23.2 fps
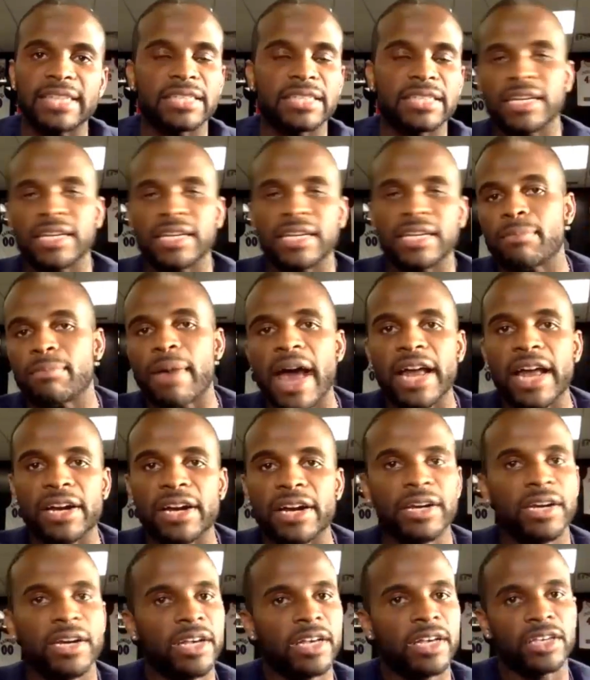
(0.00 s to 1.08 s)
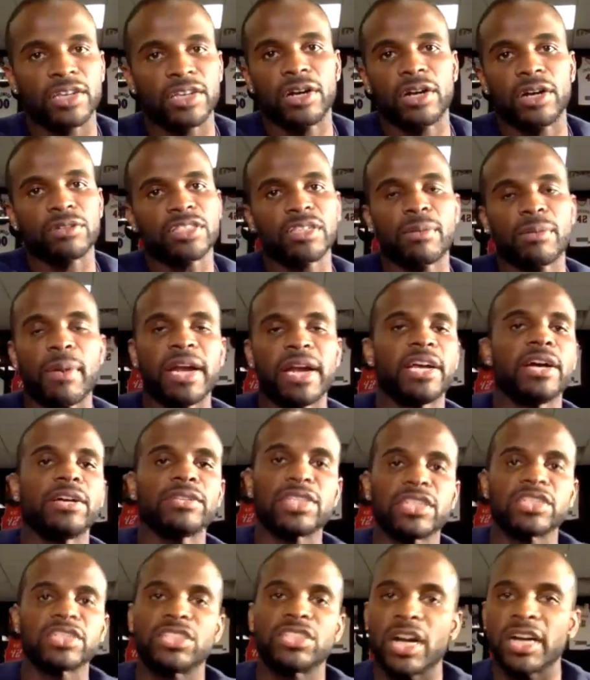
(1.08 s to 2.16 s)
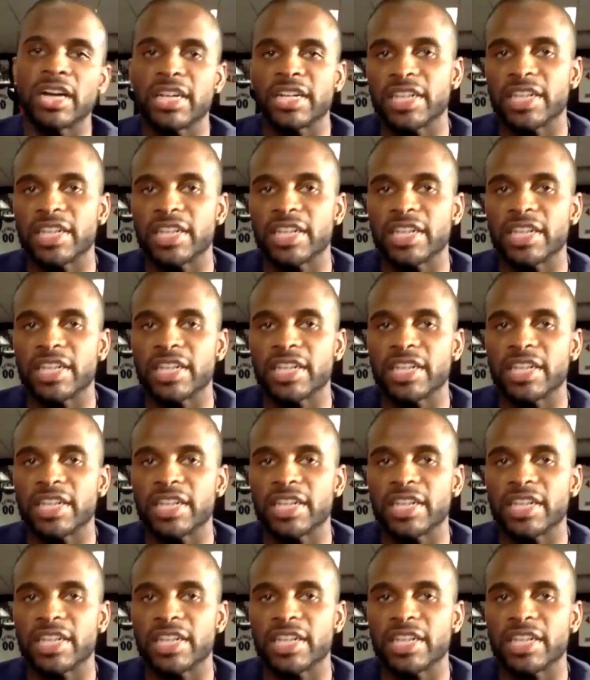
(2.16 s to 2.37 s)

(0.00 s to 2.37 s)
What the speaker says: And it doesn't matter, somebody else's journey,